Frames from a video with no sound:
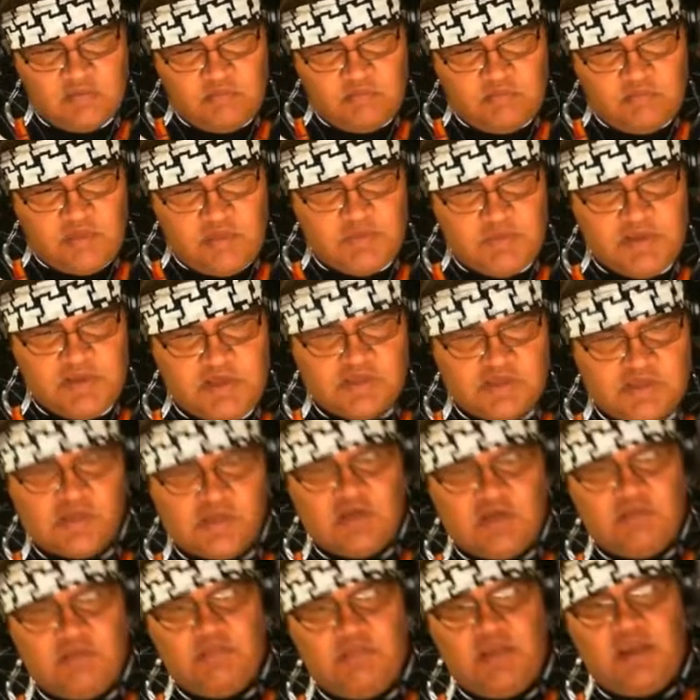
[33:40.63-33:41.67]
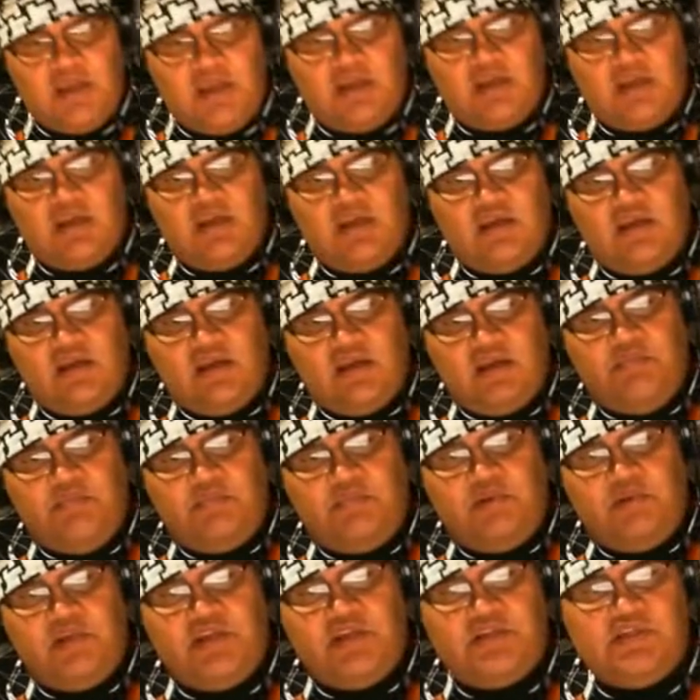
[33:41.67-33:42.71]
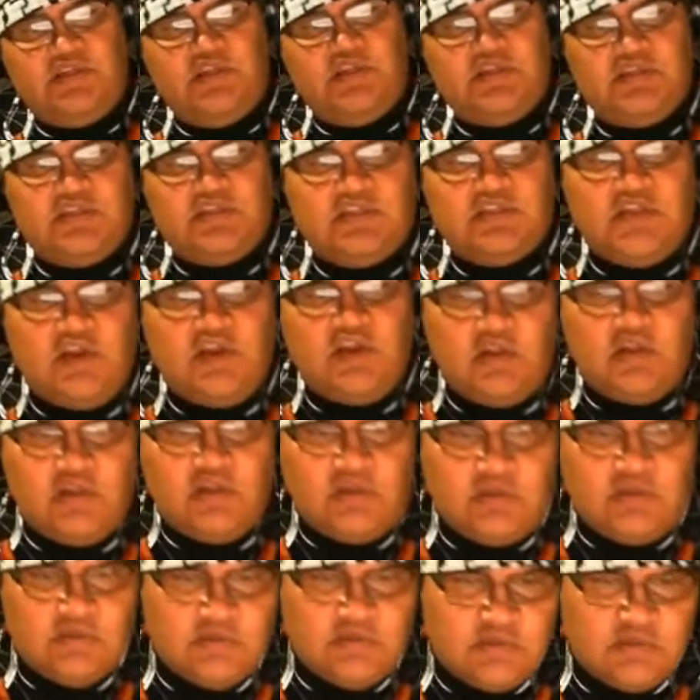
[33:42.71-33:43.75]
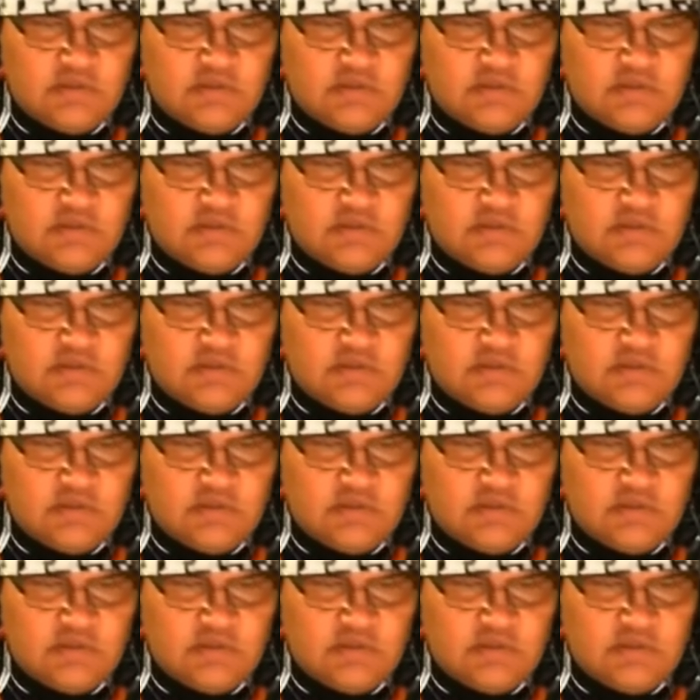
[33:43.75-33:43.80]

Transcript: Just, maybe he's going to make companies that sell